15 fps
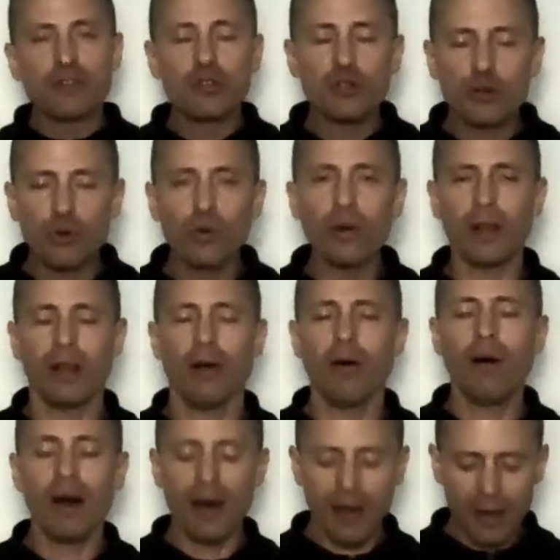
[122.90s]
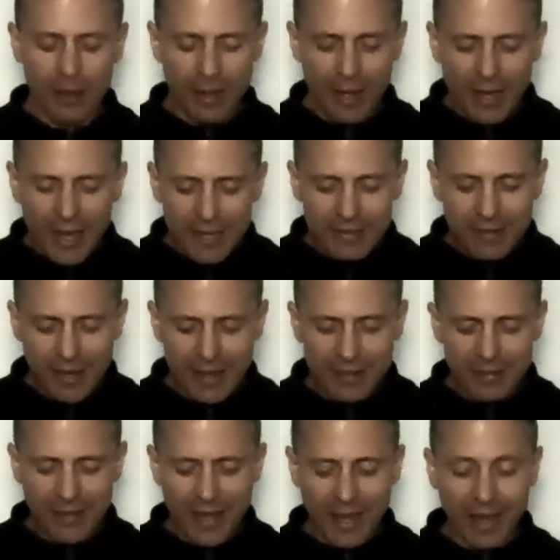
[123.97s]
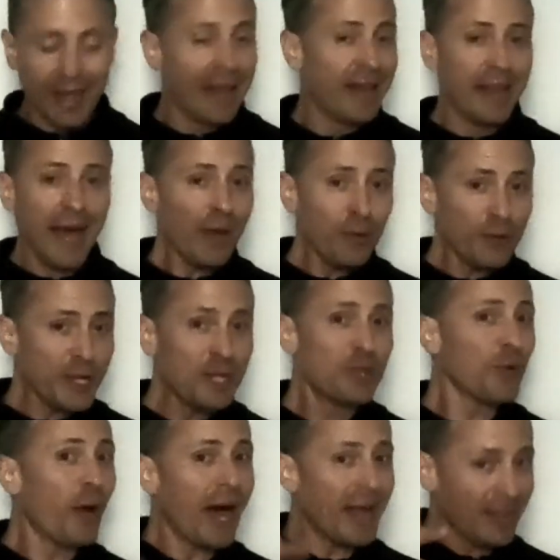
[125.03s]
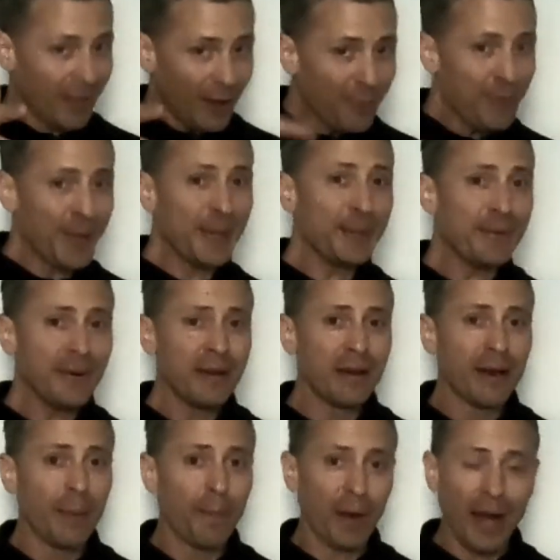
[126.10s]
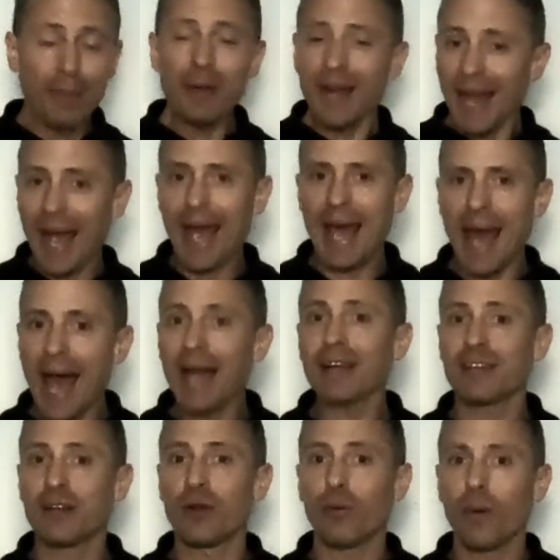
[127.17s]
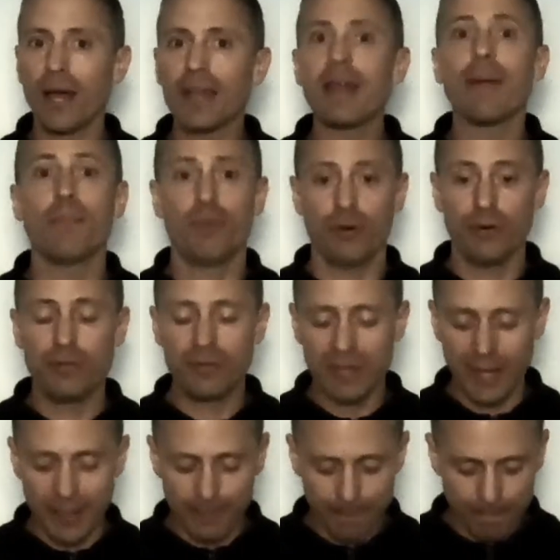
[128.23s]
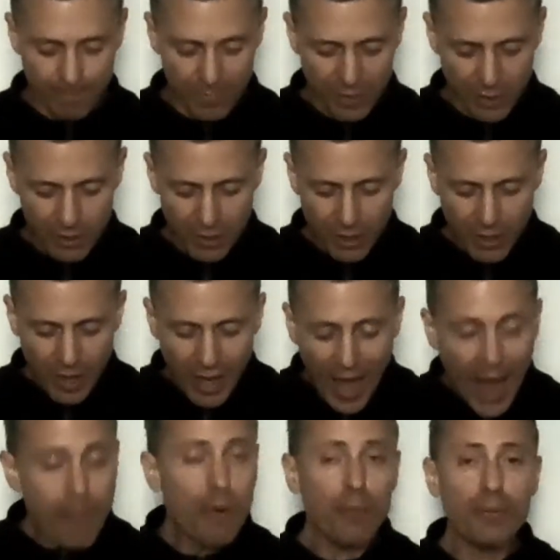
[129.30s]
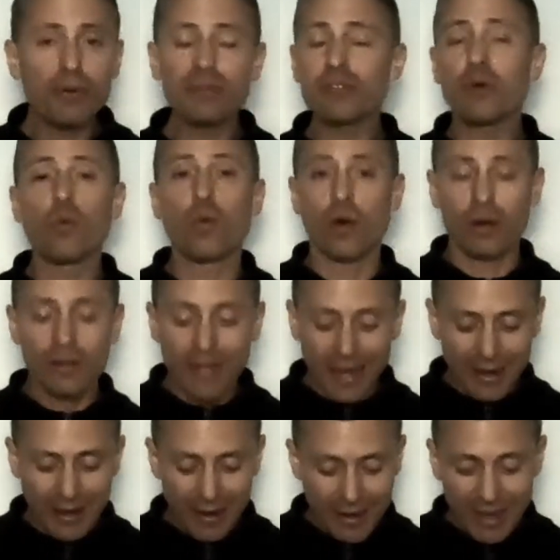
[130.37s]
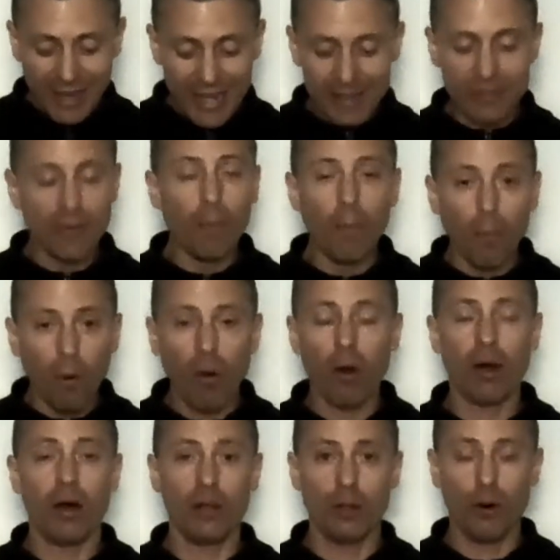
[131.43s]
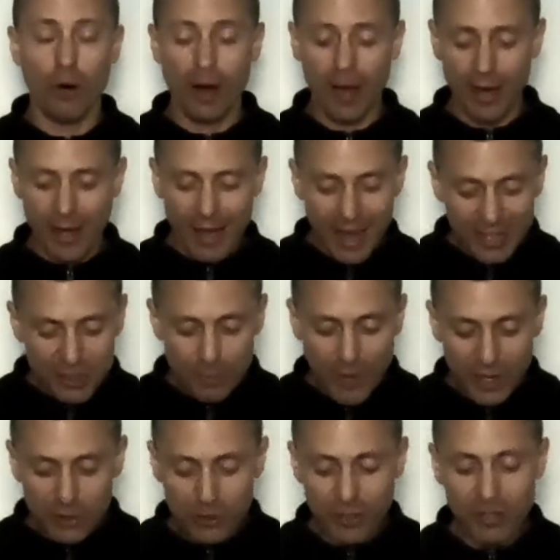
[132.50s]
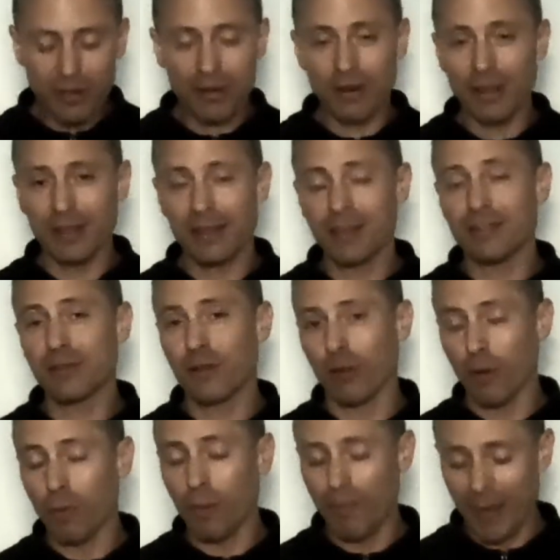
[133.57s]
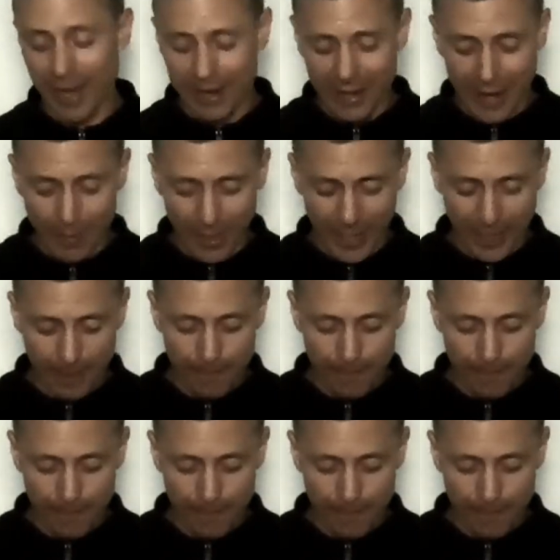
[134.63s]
true aloha, it's like saying, not only do I love you, but I'm going to act in a way that proves it. I propose the world that needs more aloha, especially during this global pandemic.